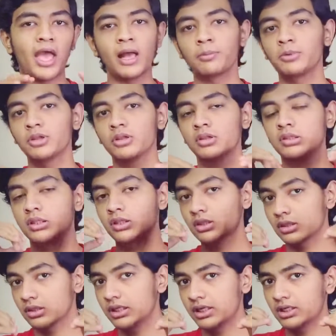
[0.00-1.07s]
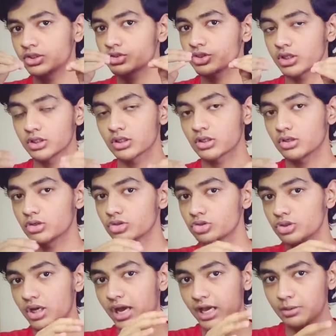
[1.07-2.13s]
Apple's latest and the
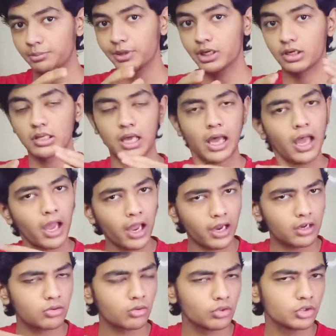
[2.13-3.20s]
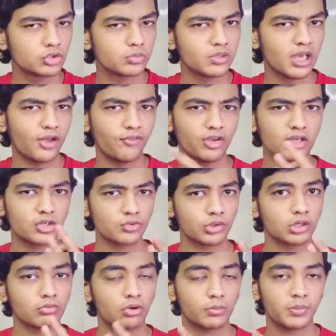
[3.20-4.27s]
current iPad are going to be having a
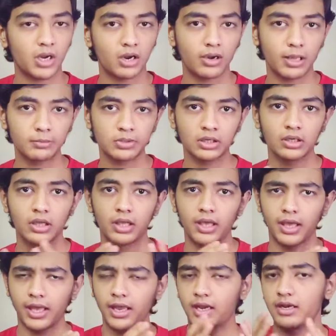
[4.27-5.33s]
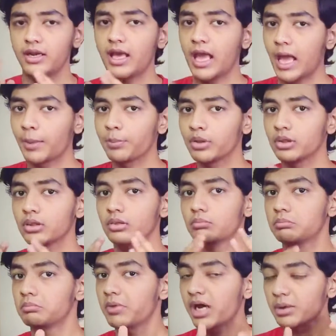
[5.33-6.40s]
20-watt power adapter, and
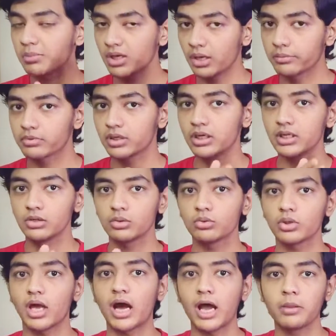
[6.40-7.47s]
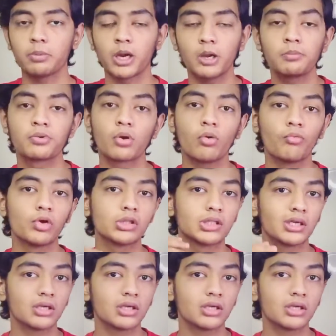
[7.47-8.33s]
Apple might be upgrading to the iPad Pro with the